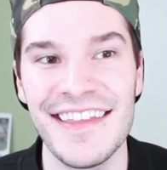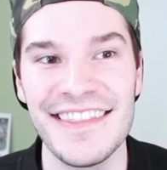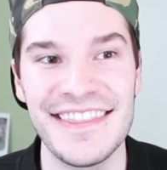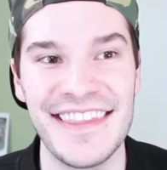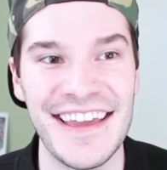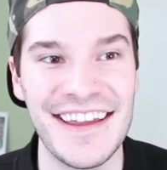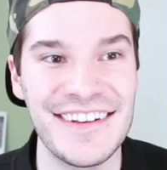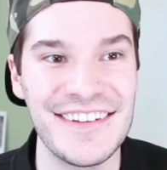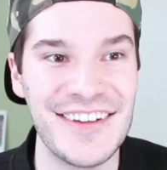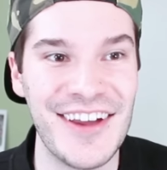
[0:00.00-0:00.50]

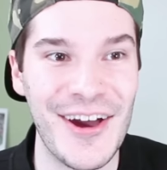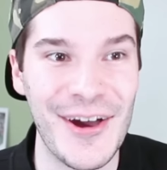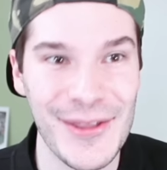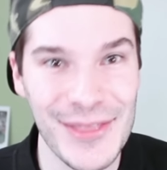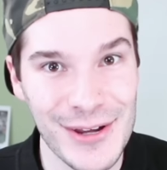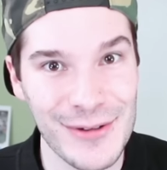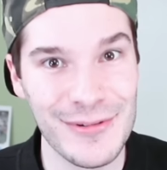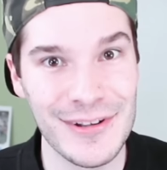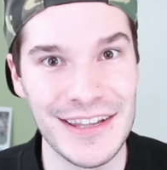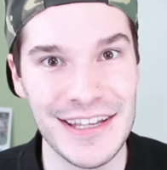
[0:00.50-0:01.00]
than
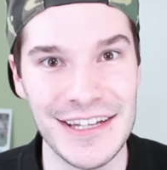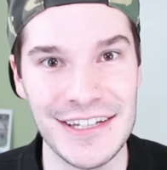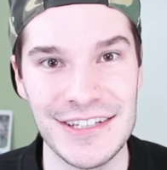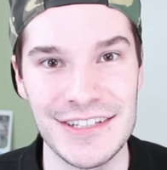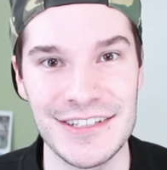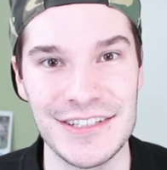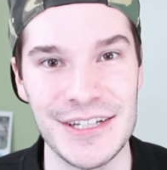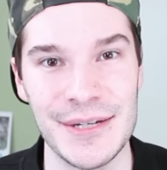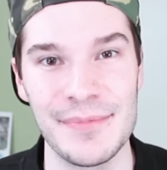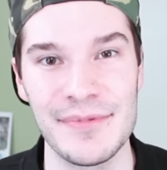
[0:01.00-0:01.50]
other
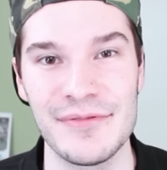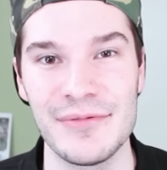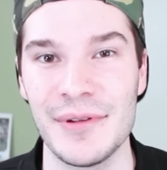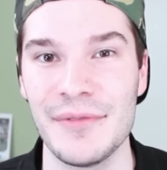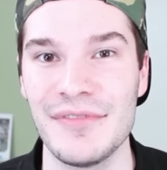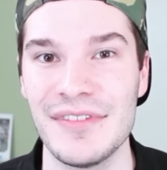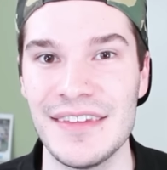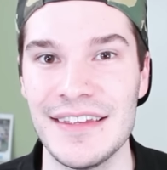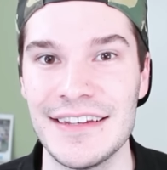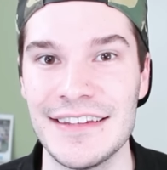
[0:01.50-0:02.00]
relationships
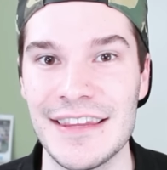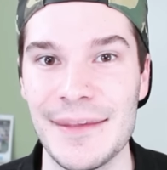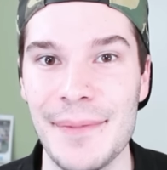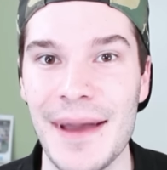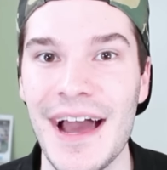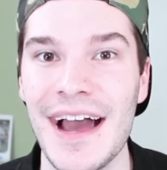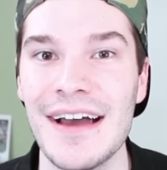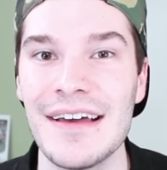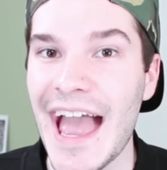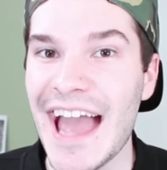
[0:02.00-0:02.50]
we've seen in the
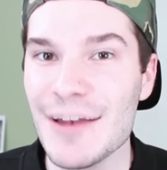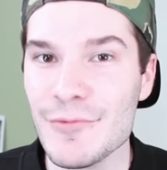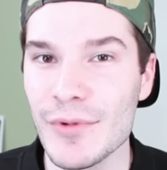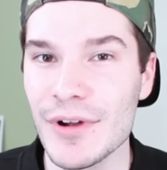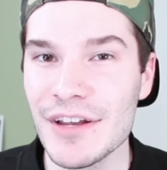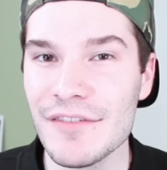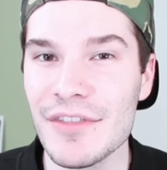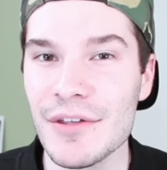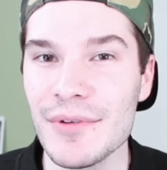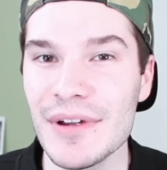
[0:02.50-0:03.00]
past. And
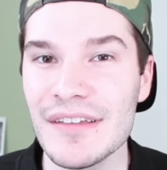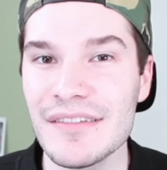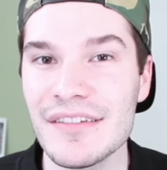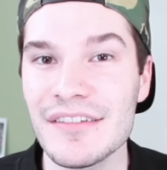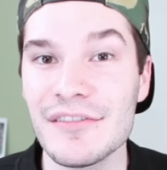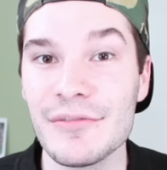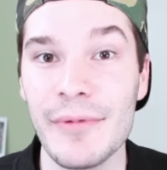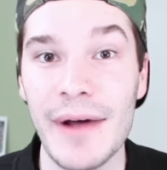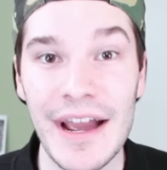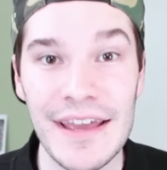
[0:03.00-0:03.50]
one of the
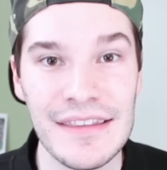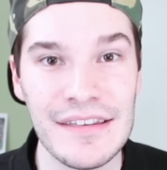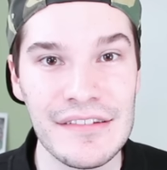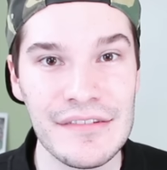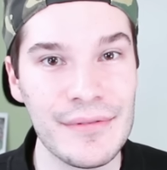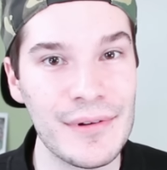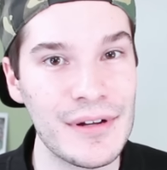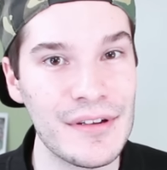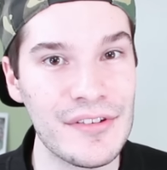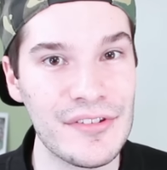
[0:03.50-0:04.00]
reasons why
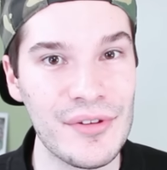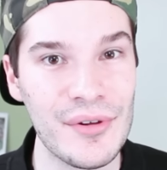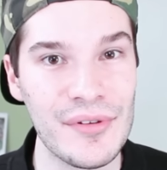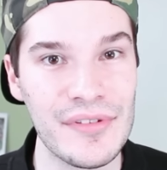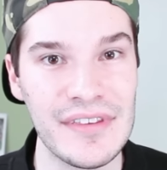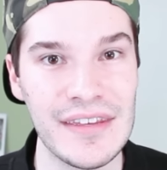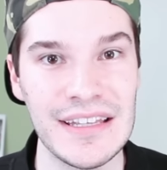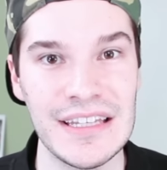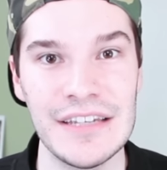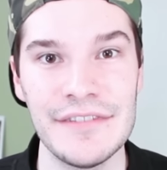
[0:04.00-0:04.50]
this one is so
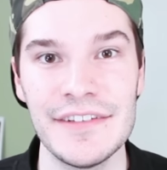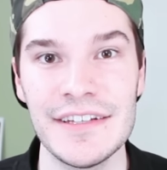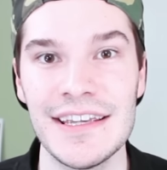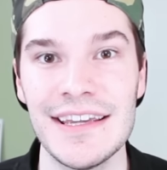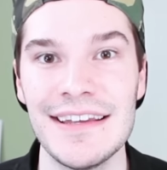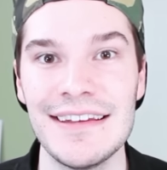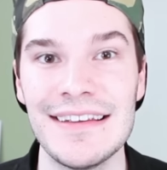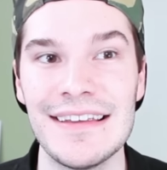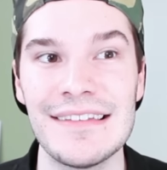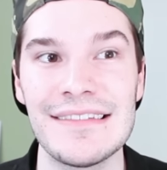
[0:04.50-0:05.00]

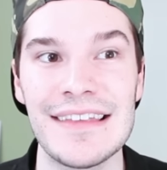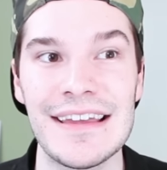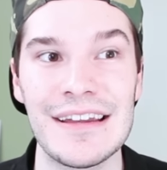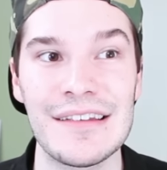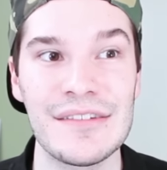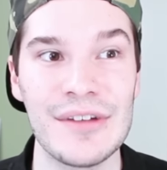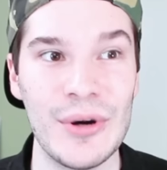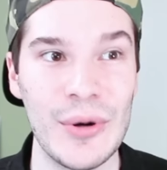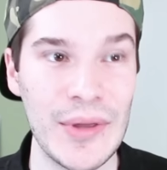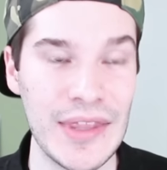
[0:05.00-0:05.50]
significant is that
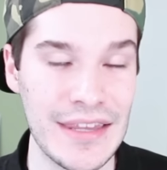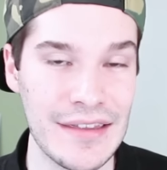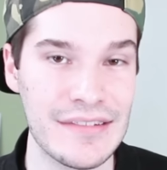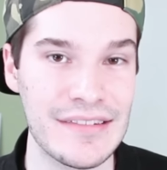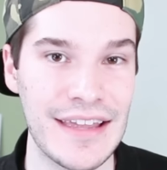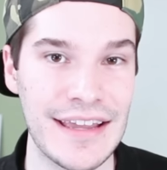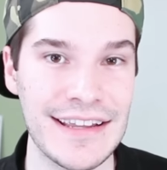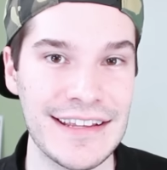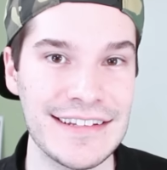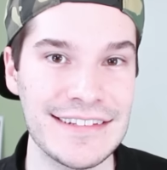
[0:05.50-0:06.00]
it's only the
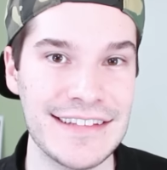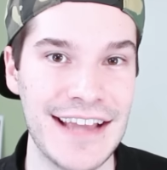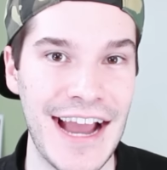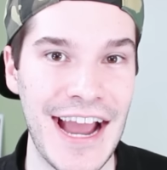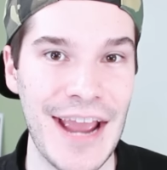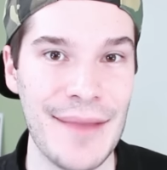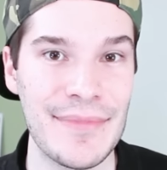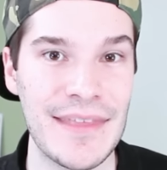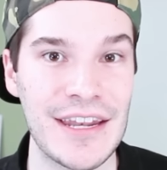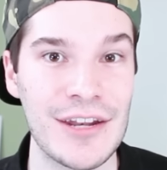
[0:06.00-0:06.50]
second
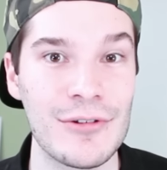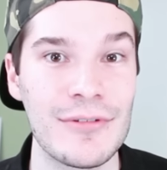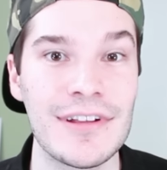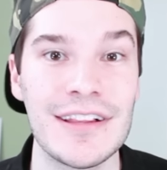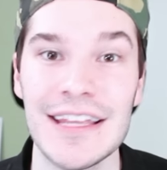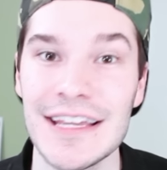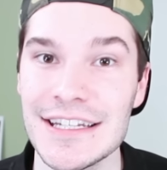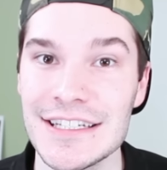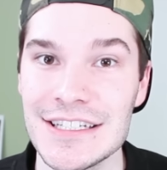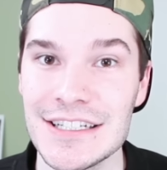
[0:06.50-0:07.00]
time that a
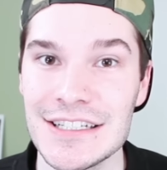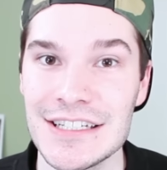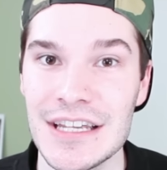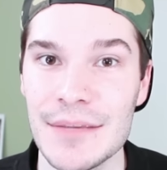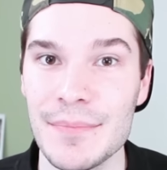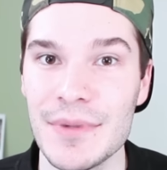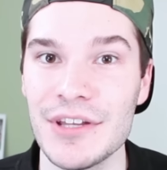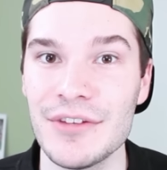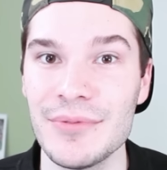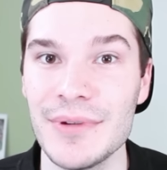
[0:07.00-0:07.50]

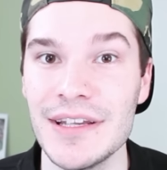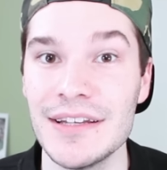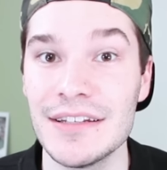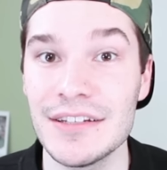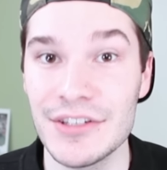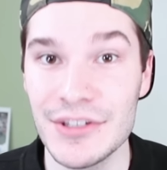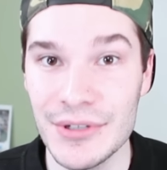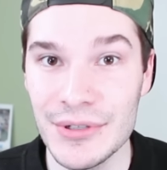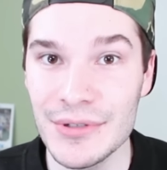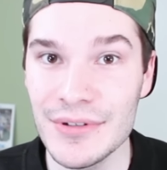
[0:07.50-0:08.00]
relationship between
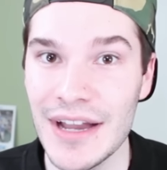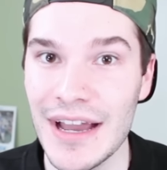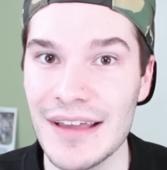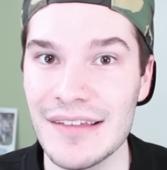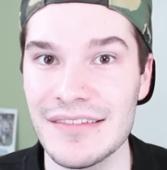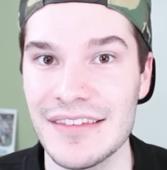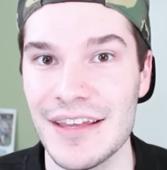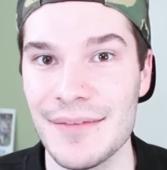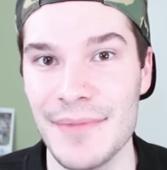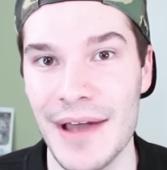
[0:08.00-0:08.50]
two
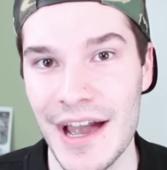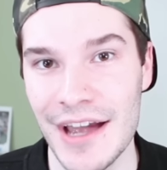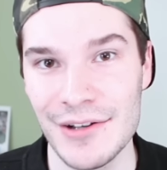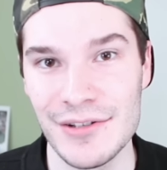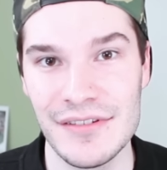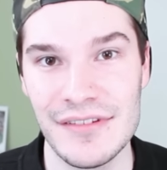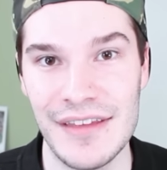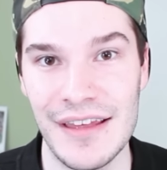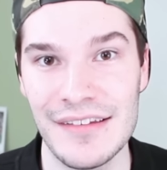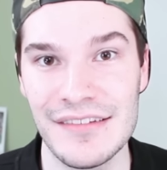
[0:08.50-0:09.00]
S M
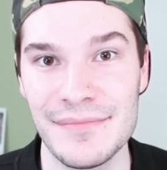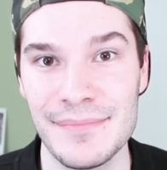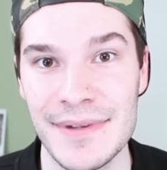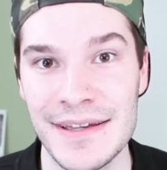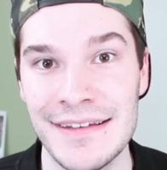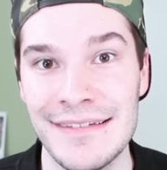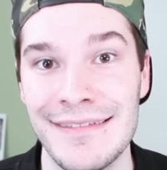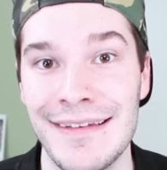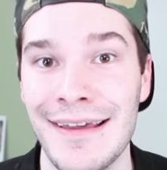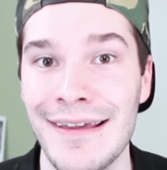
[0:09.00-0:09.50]
idols has
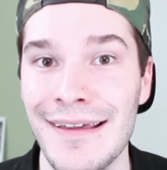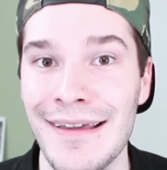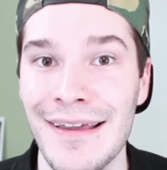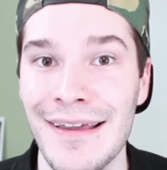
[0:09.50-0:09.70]
been